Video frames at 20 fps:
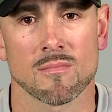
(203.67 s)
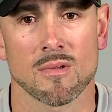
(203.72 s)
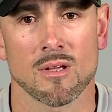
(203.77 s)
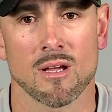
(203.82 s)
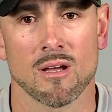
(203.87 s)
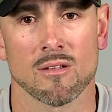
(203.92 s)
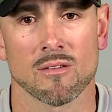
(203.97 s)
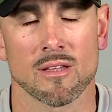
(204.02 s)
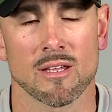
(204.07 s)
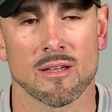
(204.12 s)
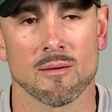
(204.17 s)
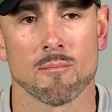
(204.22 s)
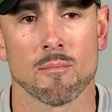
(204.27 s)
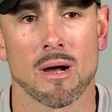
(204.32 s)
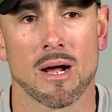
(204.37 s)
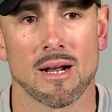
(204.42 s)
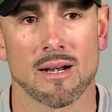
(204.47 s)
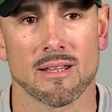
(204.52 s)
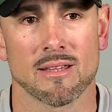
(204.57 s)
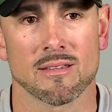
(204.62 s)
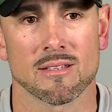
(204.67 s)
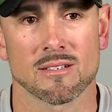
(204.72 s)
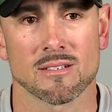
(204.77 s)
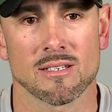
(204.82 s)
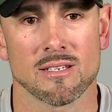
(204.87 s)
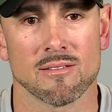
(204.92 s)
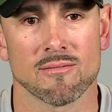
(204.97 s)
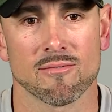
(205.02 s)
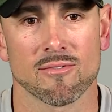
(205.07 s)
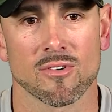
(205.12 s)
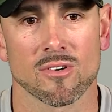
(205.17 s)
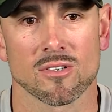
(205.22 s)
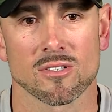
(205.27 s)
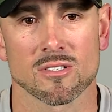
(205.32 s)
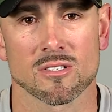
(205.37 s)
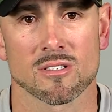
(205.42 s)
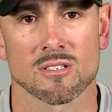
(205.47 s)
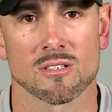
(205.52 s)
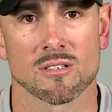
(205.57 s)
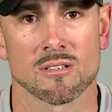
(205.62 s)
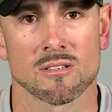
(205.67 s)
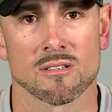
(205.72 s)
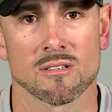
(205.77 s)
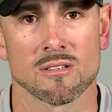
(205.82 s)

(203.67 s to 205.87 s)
how they embody the team first